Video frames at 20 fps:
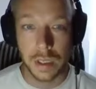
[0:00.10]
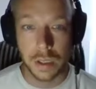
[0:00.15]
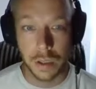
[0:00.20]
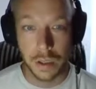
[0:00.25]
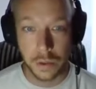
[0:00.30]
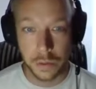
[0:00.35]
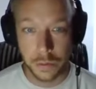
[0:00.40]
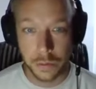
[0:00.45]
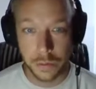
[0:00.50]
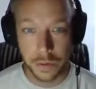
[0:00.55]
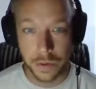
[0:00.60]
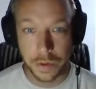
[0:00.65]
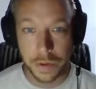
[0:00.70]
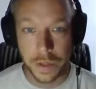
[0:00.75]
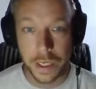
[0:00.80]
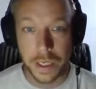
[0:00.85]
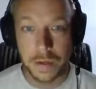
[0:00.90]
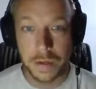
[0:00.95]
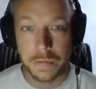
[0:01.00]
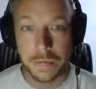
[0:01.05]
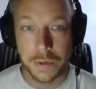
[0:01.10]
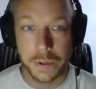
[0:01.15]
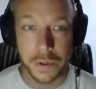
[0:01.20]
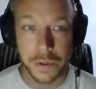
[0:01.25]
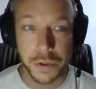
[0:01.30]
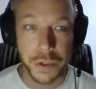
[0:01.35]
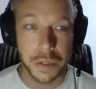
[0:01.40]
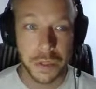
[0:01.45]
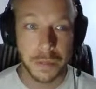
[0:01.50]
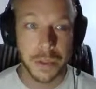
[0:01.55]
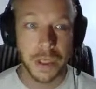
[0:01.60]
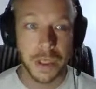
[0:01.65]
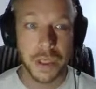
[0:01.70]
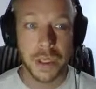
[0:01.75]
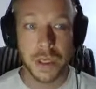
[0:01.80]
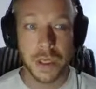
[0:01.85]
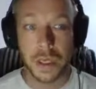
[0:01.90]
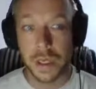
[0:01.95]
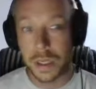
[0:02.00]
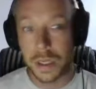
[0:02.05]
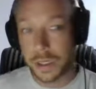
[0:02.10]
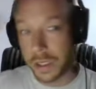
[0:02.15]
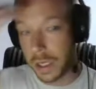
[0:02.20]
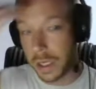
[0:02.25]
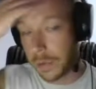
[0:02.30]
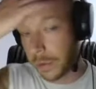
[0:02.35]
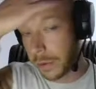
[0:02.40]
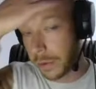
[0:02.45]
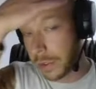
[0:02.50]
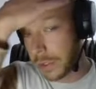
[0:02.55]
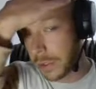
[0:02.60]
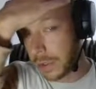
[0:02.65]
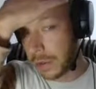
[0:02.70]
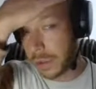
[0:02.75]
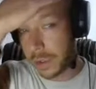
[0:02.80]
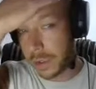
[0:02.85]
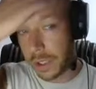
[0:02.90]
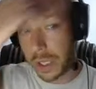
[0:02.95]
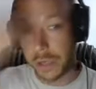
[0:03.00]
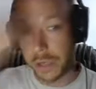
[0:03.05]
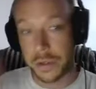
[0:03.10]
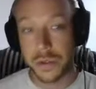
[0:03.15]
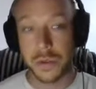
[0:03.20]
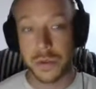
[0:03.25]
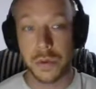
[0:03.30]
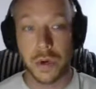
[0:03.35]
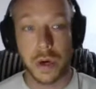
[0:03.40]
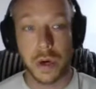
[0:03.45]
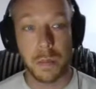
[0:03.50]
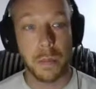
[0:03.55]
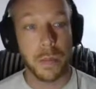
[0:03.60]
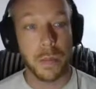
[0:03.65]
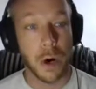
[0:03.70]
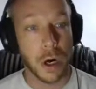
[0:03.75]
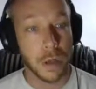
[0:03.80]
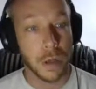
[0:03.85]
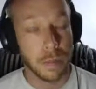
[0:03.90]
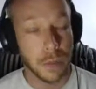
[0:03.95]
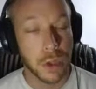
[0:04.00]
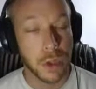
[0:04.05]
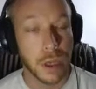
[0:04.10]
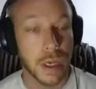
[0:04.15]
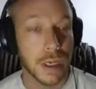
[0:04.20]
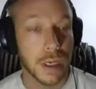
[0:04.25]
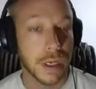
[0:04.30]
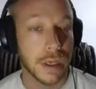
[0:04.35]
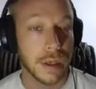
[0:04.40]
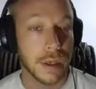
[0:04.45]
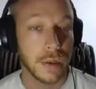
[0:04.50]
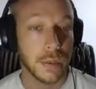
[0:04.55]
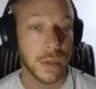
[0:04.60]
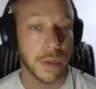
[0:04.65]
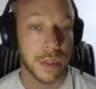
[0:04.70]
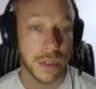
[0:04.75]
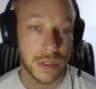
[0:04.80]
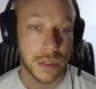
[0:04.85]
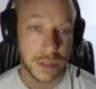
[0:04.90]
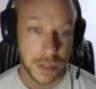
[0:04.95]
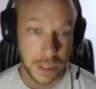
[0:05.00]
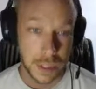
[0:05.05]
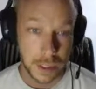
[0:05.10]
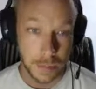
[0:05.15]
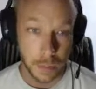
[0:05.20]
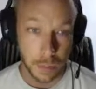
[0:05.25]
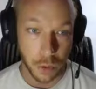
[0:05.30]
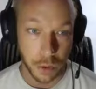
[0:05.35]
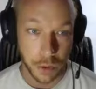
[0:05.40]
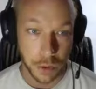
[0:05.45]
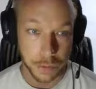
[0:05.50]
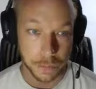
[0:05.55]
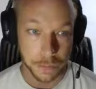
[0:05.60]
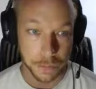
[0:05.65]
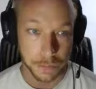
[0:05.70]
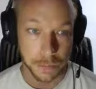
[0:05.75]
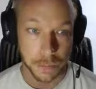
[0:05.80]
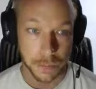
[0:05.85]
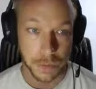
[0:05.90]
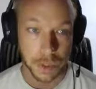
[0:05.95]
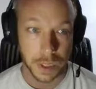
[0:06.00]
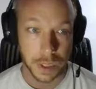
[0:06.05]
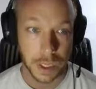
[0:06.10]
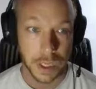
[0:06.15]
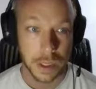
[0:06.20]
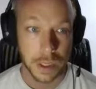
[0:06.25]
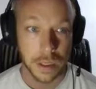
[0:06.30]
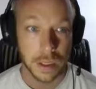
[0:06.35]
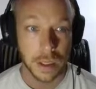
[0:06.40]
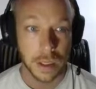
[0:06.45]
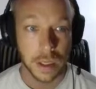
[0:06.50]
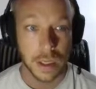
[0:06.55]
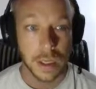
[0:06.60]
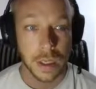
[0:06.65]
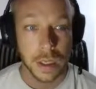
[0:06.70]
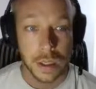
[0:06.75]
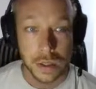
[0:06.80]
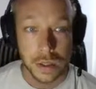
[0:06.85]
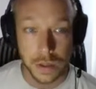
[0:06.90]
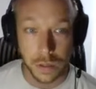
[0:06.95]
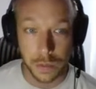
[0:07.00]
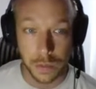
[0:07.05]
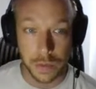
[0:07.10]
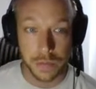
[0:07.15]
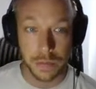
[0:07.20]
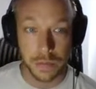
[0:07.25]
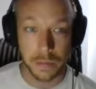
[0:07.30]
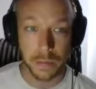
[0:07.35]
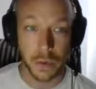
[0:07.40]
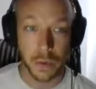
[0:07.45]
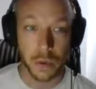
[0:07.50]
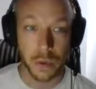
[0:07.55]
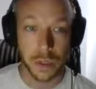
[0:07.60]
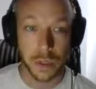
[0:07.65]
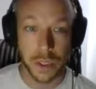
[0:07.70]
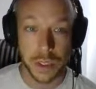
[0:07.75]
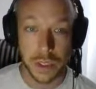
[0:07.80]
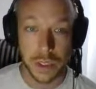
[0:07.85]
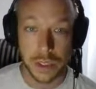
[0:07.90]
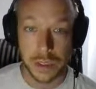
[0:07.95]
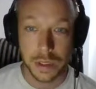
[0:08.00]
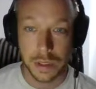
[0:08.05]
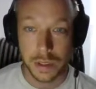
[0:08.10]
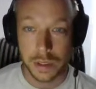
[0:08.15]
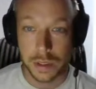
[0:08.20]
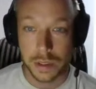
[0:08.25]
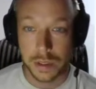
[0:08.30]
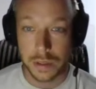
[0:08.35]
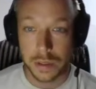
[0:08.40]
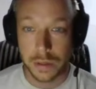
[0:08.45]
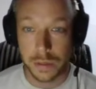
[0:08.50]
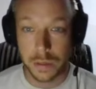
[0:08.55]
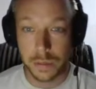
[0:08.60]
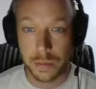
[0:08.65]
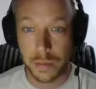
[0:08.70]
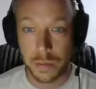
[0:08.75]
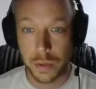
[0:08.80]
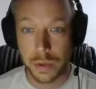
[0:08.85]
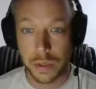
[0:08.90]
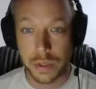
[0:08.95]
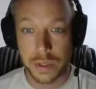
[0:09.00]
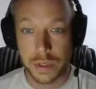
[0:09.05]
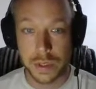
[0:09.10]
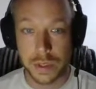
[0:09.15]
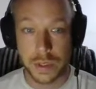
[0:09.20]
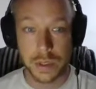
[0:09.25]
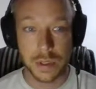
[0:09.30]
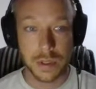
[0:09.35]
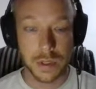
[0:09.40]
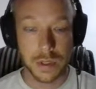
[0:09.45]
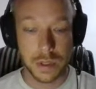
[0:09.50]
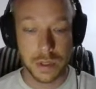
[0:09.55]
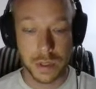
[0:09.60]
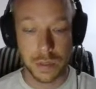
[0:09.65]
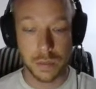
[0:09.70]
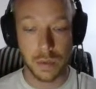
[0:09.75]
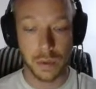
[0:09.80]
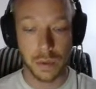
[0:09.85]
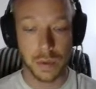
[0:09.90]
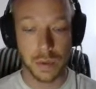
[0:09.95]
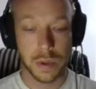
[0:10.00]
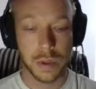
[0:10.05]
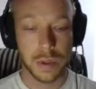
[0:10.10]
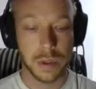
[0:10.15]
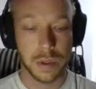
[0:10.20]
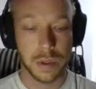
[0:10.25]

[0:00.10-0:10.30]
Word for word: Hello, thank you for joining me. Today we're going to learn how to do a bar plot with Seaborn. Okay, so we've imported, so we import Seaborn.